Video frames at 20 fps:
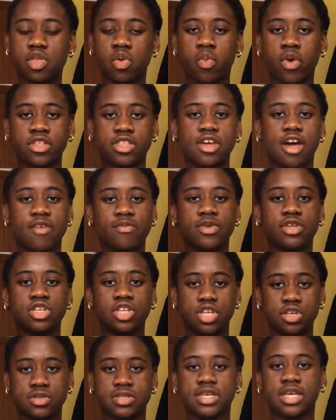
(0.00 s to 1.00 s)
the one that I've been
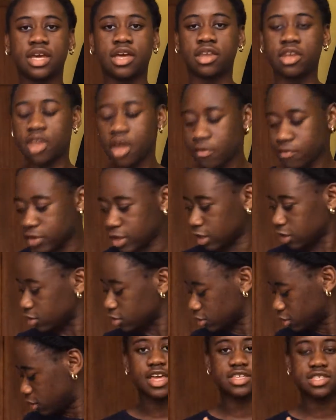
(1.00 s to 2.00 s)
using and
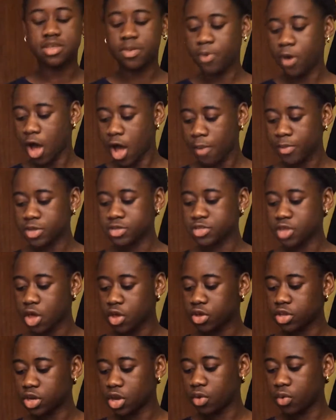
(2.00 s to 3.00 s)
loving is the Palmer's
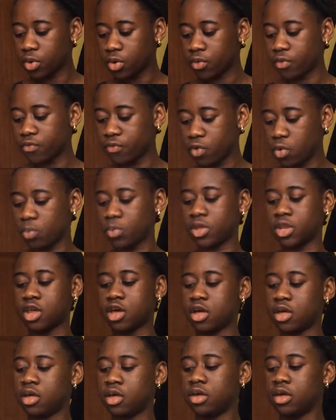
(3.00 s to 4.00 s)
Coconut Oil
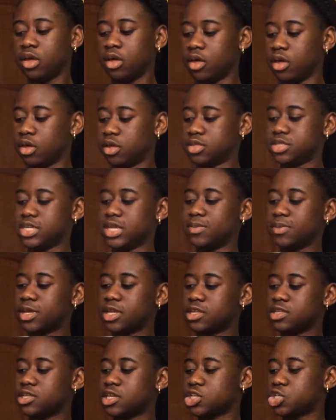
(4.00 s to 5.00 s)
Formula Deep
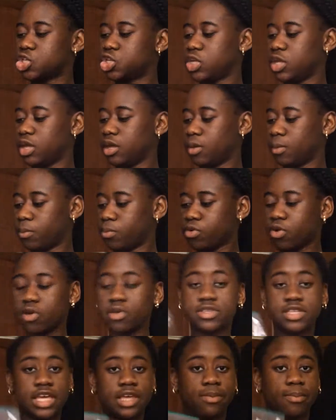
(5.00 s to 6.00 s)
Conditioning
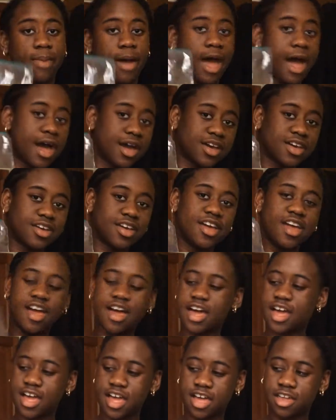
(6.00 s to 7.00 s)
Protein Pack.
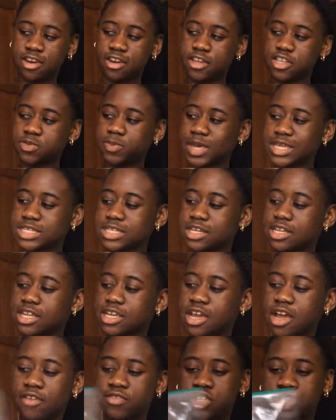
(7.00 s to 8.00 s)
And it's
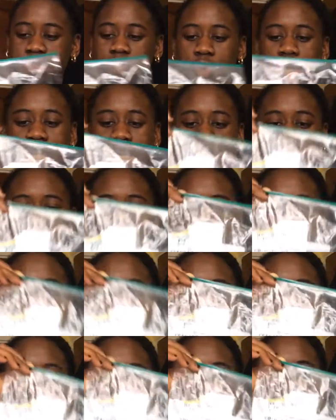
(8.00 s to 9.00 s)
basically, I've just put it in this
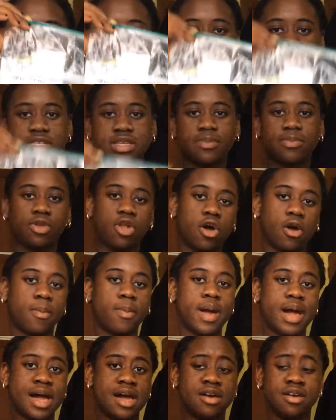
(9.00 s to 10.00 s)
little
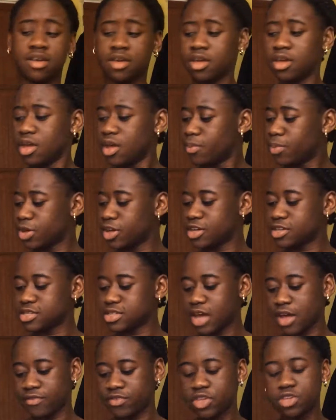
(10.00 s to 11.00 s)
Ziploc bag
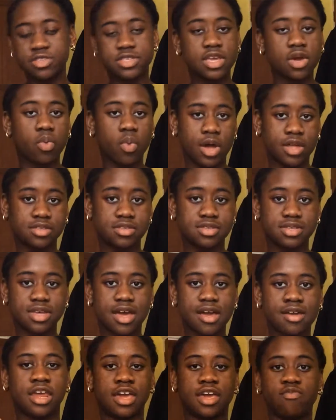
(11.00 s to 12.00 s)
because I've used it once
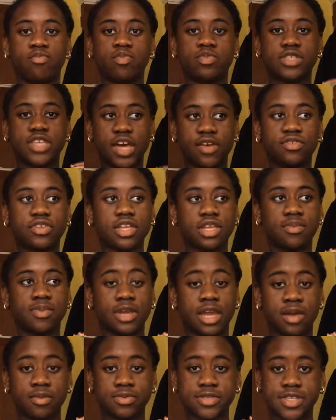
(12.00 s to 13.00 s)
and I've definitely
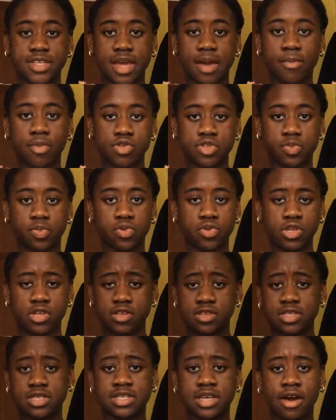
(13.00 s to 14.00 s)
been able to get multiple
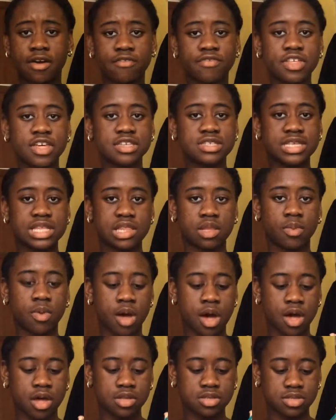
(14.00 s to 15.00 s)
uses out of this in the
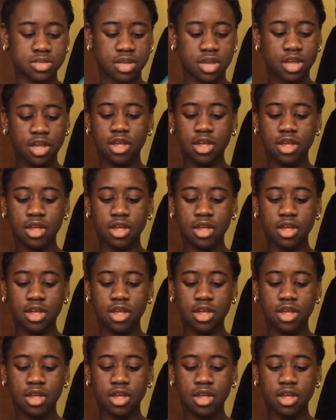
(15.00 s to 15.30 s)
past.